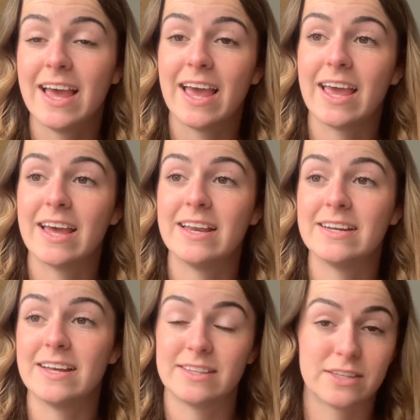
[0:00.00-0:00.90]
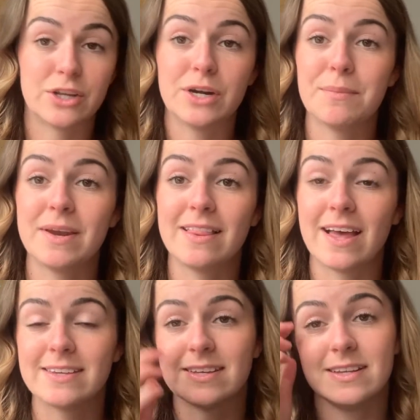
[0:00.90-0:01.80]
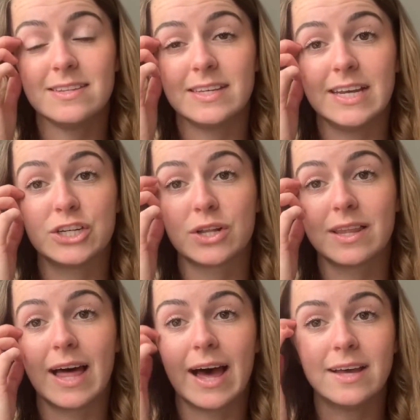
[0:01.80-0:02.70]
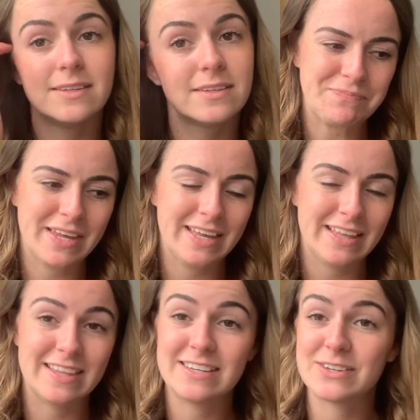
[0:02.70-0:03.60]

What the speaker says: and it's 30-minute lessons each class. This is